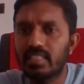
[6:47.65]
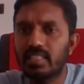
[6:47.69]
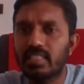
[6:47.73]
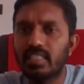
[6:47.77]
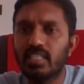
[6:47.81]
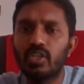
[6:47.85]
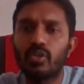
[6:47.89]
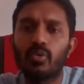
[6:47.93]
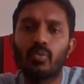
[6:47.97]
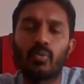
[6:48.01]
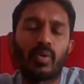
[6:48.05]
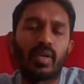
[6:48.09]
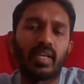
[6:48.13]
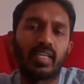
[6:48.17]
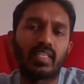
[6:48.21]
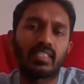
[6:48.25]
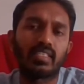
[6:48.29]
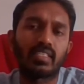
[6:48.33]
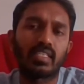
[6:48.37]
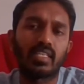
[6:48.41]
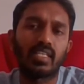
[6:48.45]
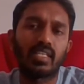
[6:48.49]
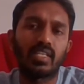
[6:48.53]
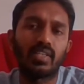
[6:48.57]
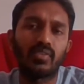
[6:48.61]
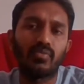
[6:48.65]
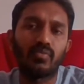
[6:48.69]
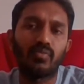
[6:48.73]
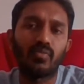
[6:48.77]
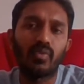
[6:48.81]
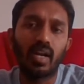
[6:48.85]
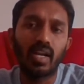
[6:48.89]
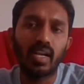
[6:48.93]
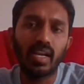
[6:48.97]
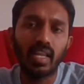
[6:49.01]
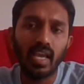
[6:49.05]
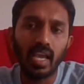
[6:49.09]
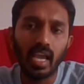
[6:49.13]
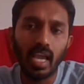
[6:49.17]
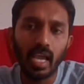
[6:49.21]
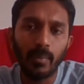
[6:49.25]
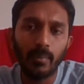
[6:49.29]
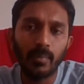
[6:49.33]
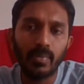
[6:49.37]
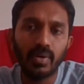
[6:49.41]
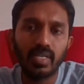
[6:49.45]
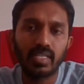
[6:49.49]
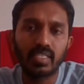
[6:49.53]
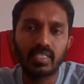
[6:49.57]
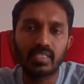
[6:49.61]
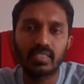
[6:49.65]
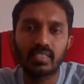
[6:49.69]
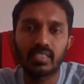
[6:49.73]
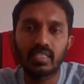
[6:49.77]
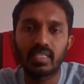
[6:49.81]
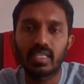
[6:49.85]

situation what happens